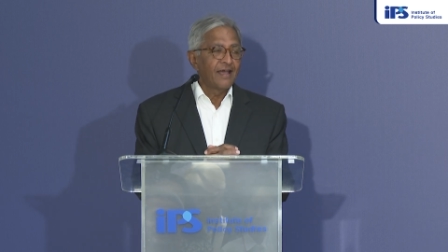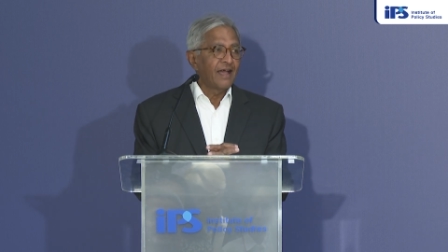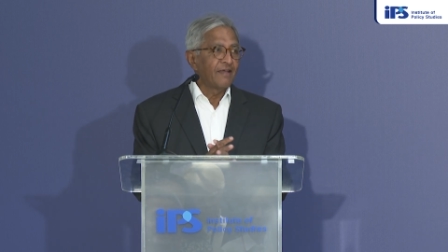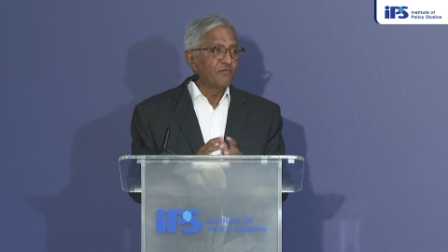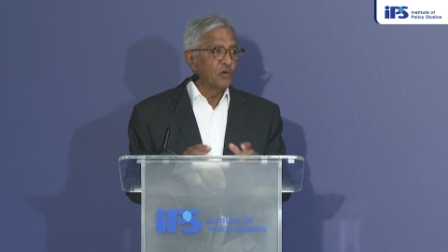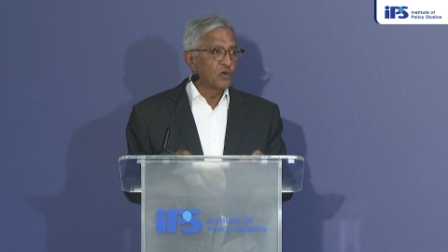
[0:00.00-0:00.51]

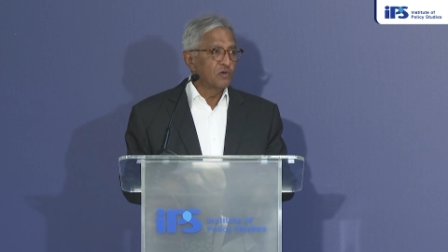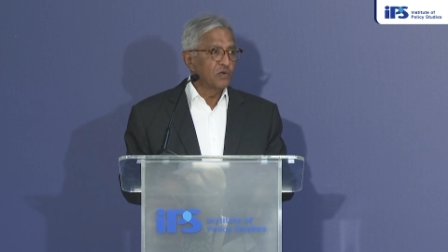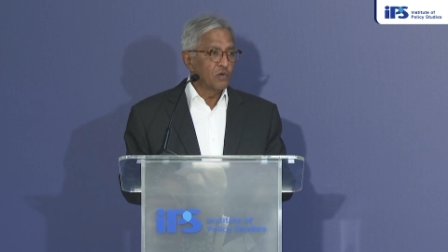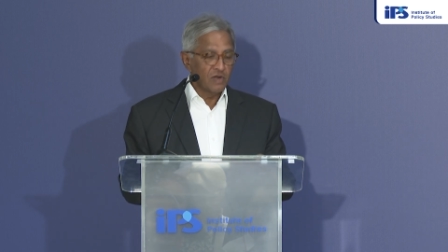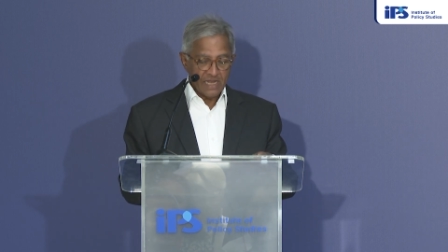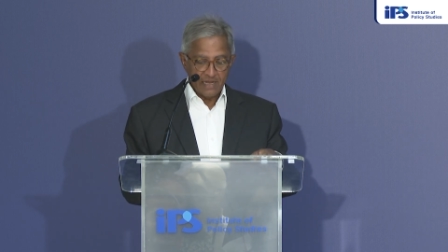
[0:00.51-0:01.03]
I've known
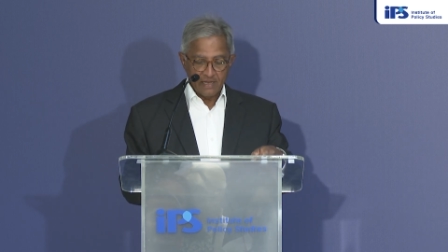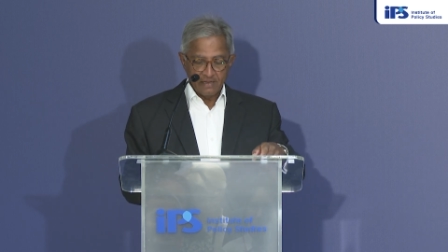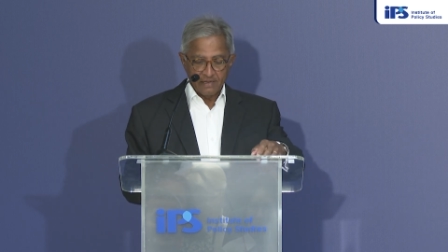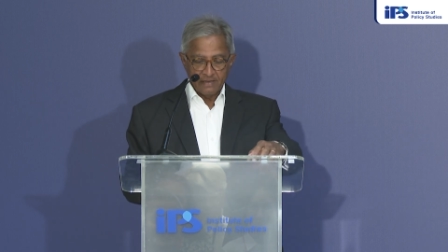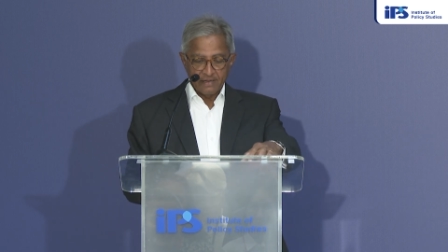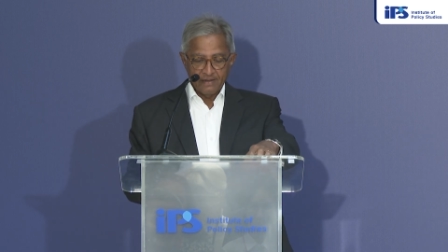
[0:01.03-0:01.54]

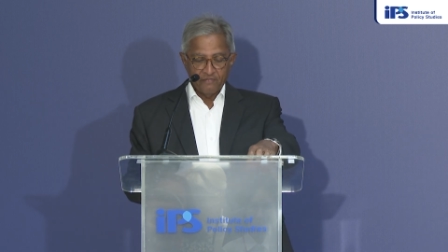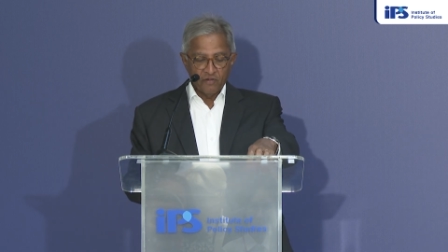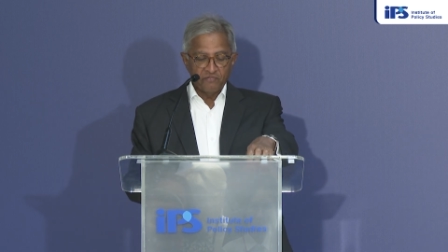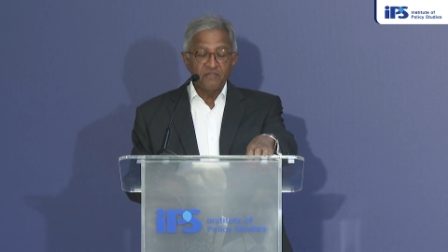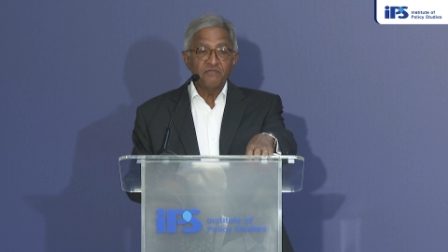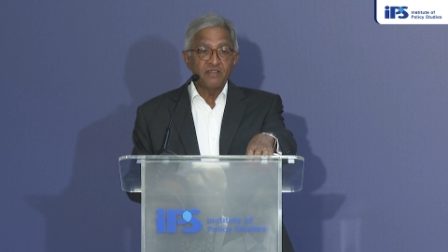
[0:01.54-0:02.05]
Noeleen for
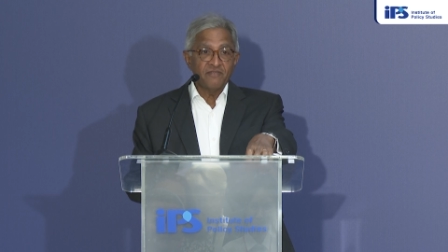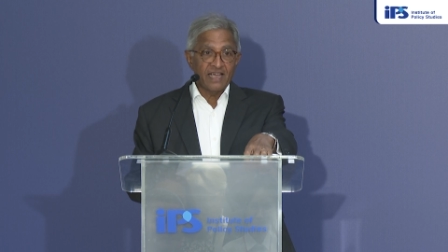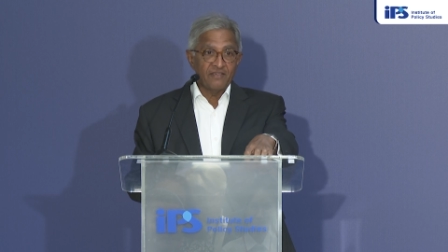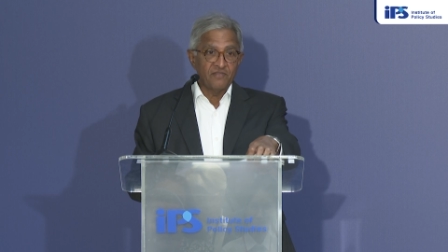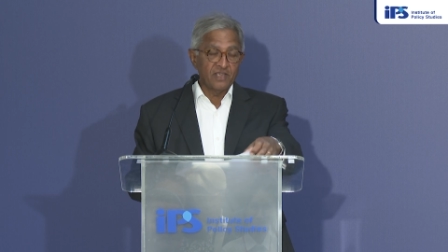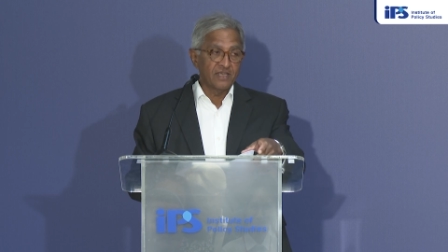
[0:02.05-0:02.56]

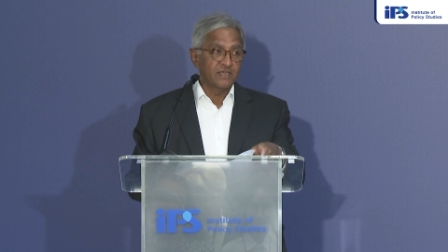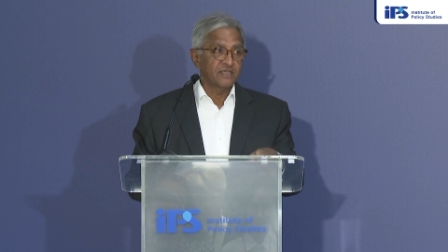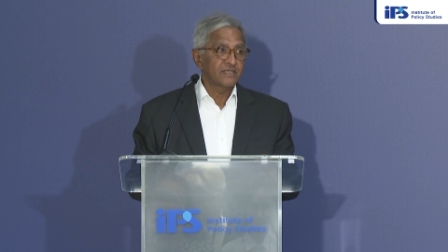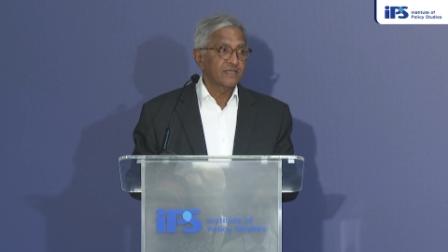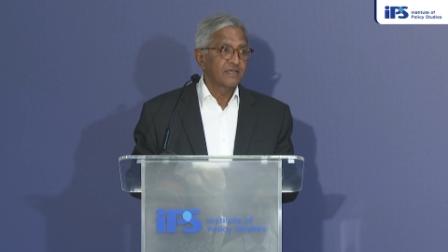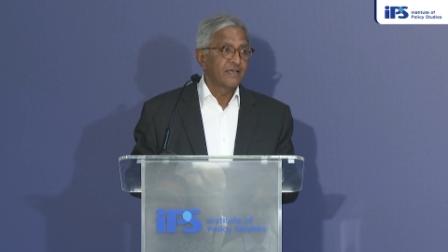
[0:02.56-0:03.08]
55
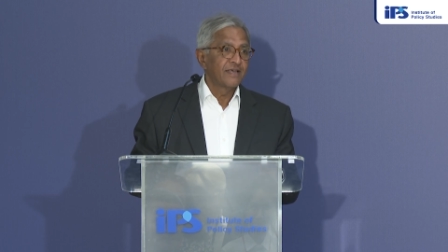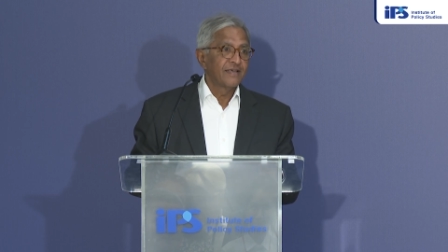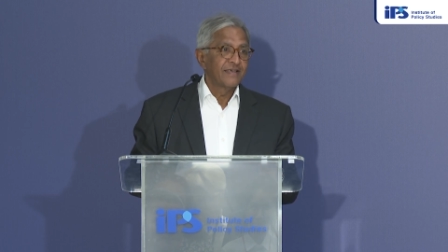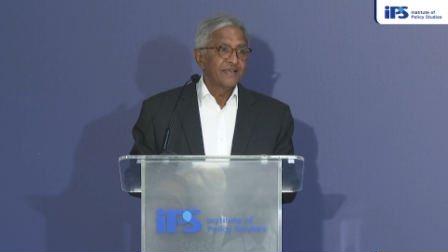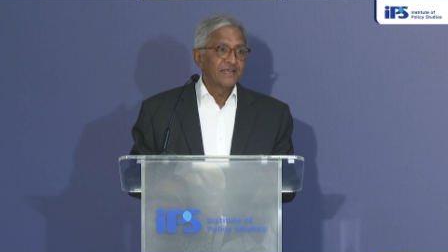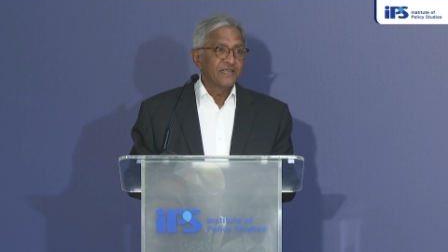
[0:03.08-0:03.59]
years,
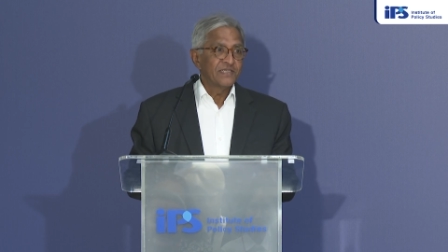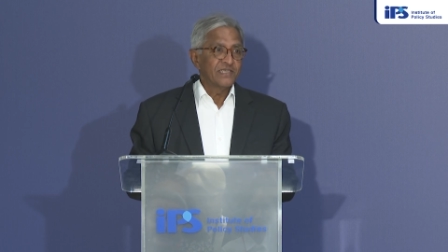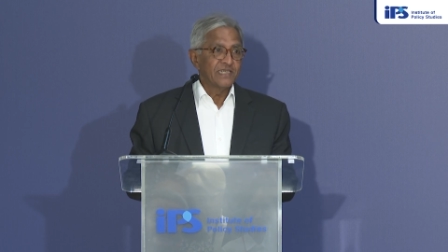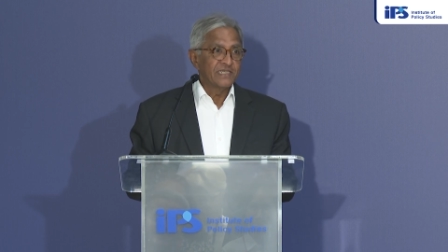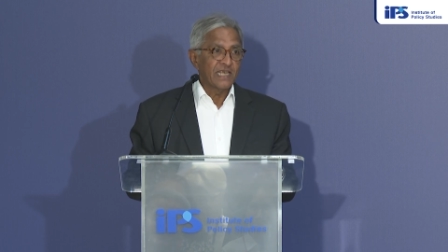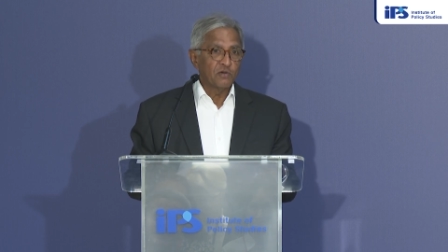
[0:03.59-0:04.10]

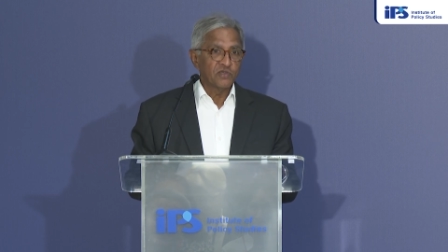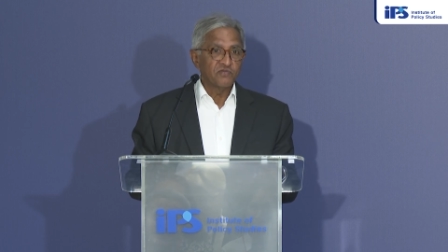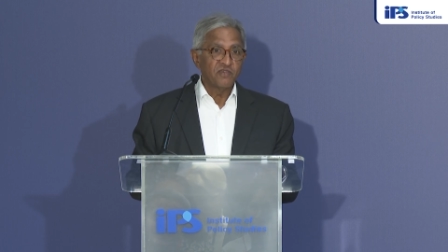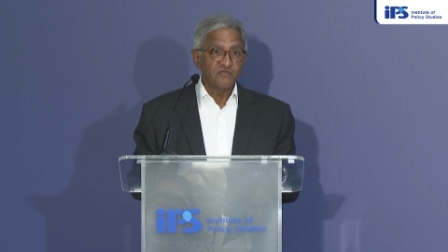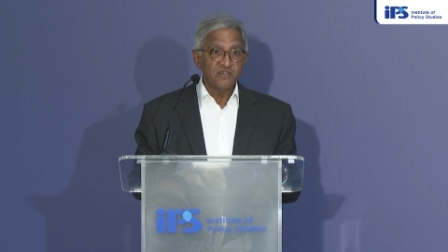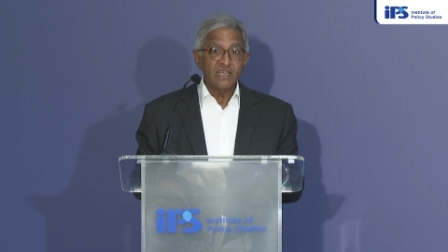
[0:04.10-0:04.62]
since I was
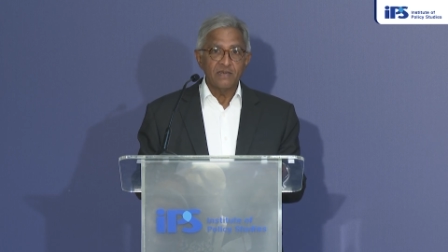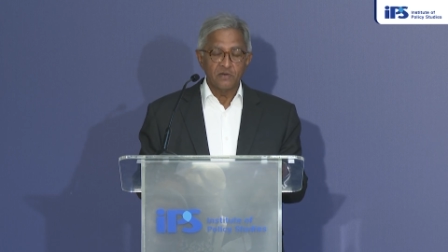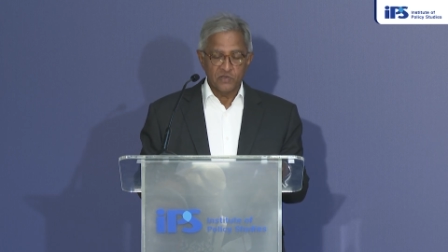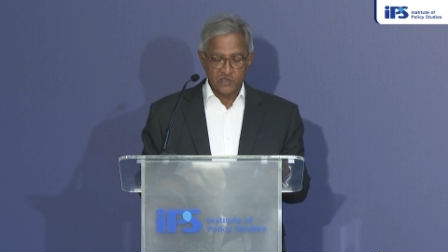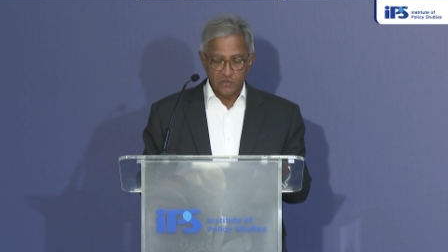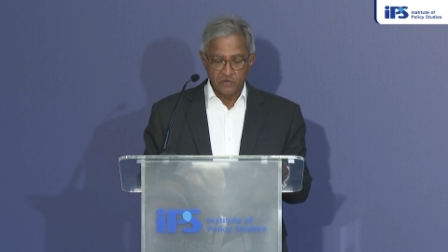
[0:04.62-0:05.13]
15
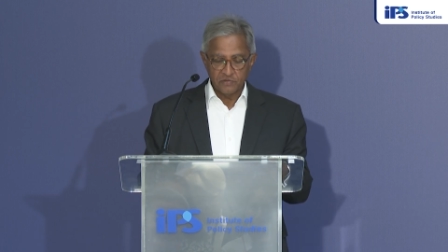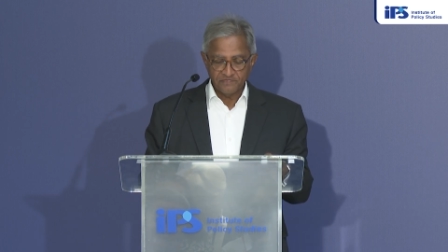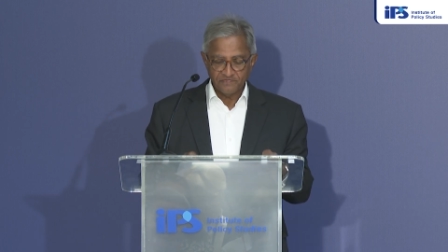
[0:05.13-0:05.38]
or so.